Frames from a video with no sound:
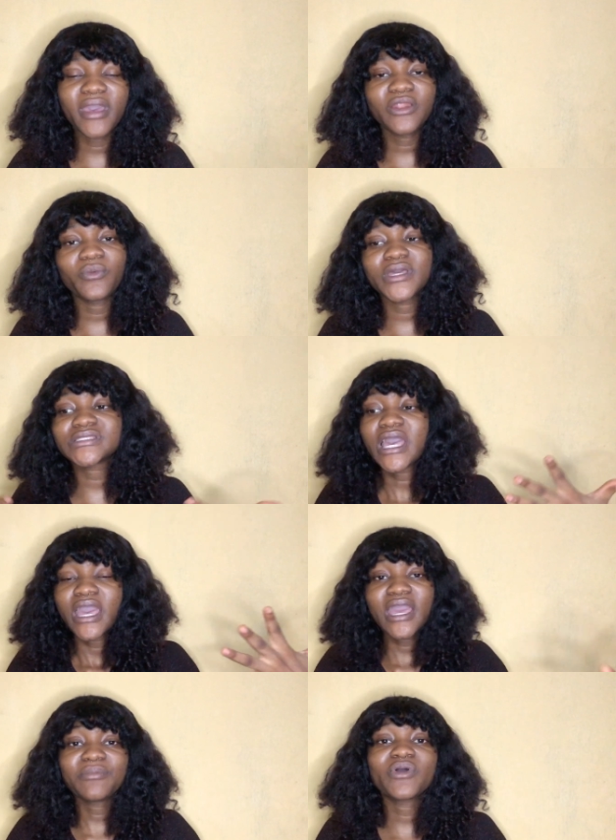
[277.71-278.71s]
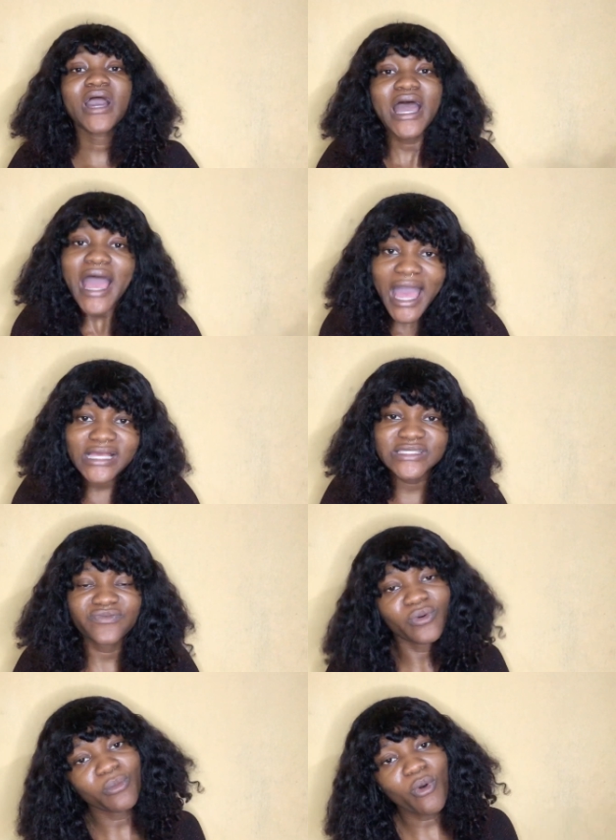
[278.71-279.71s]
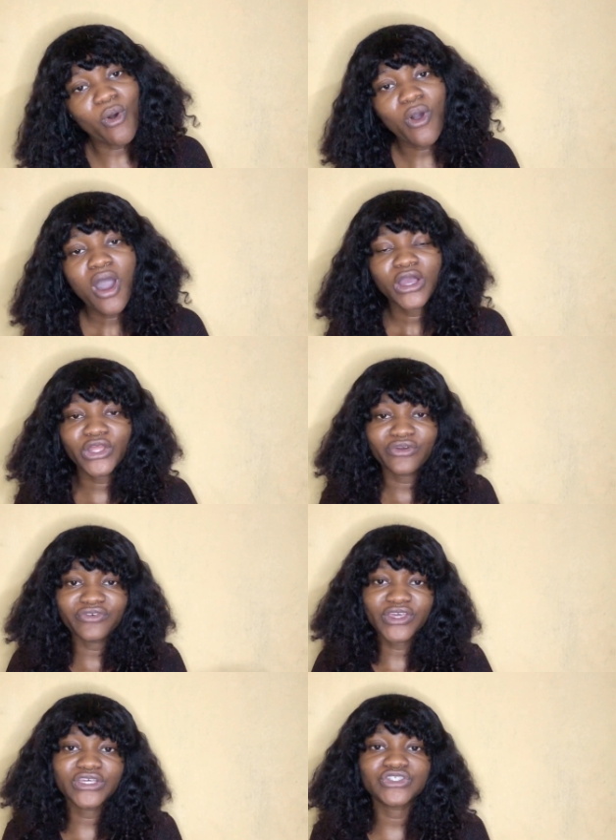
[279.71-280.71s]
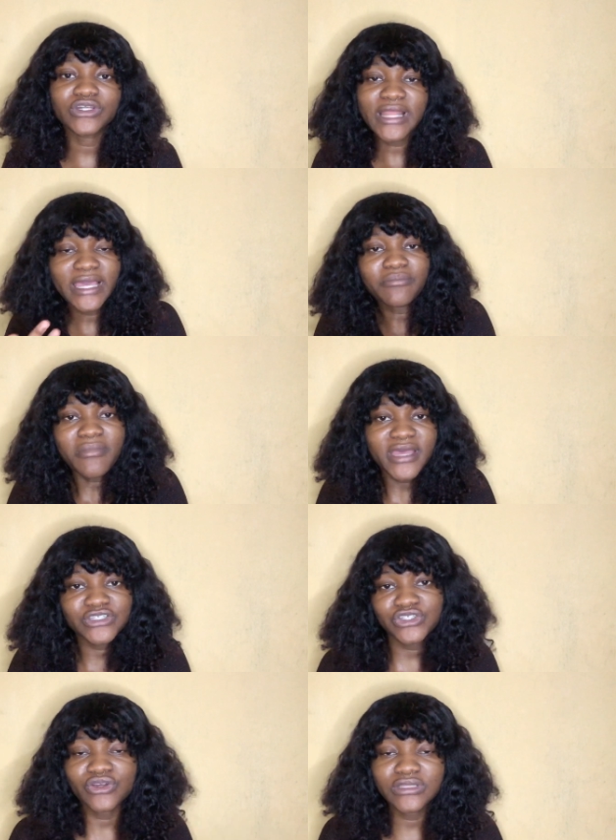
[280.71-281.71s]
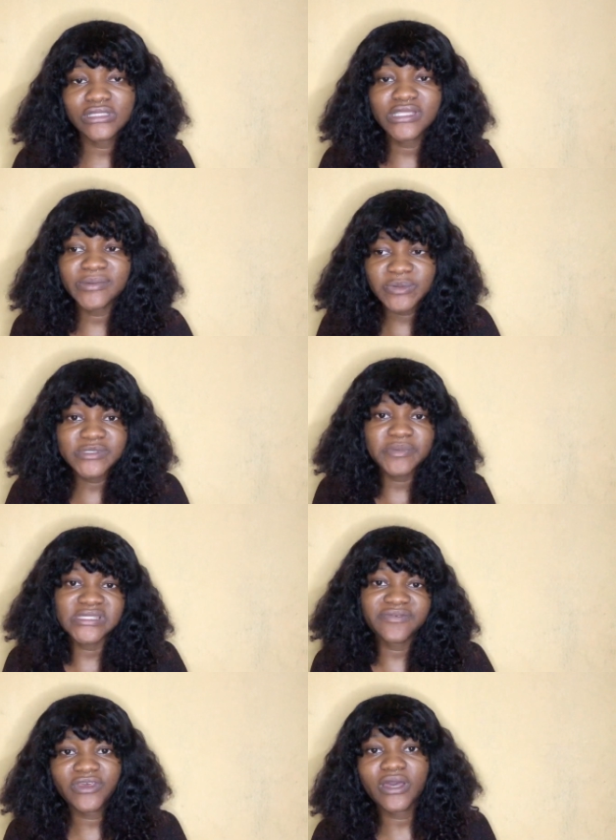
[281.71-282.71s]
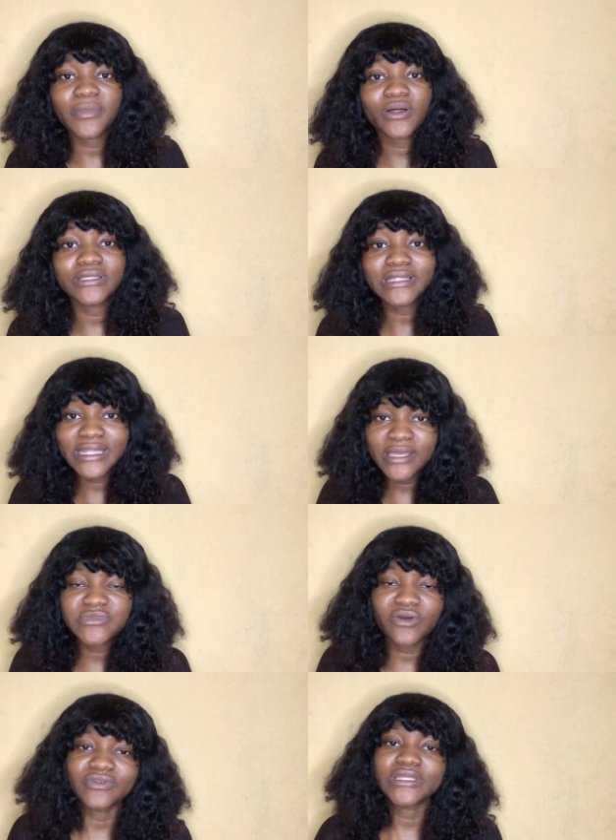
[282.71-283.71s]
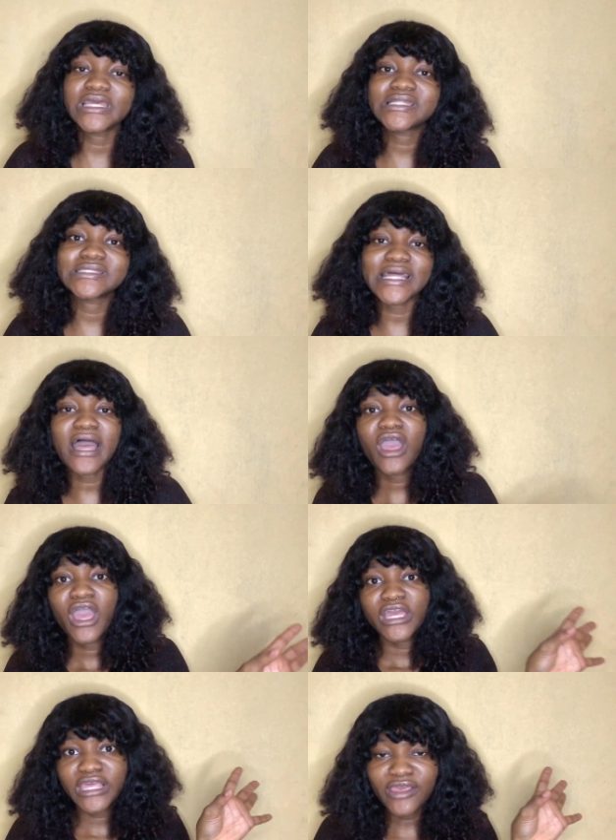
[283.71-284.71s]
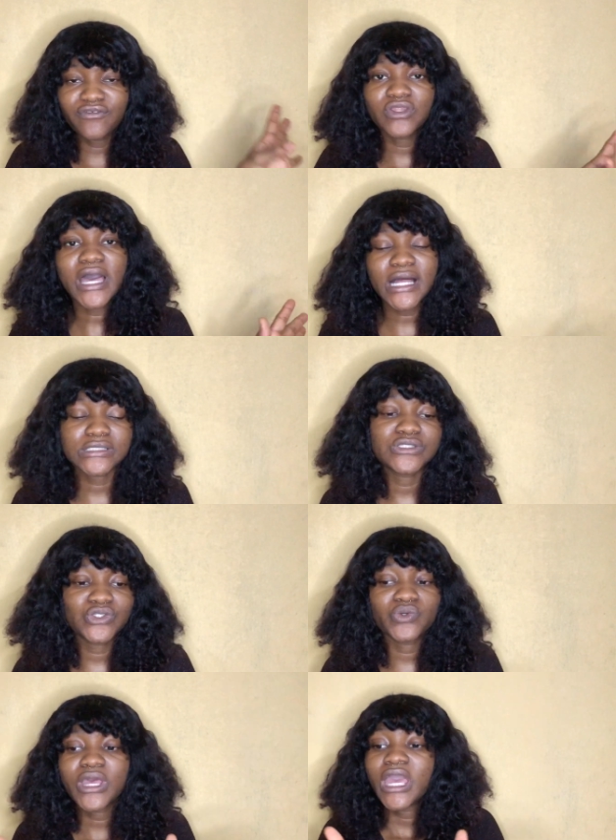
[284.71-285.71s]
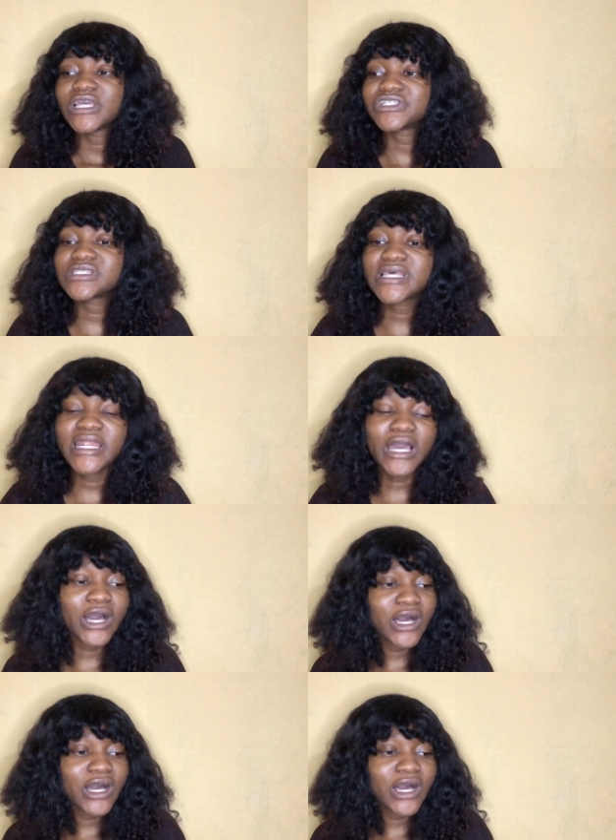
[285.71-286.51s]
Anyways, Ebuka asked for more clarification, like, mention the names, be specific about the names of the ladies that gave you the attitude. She said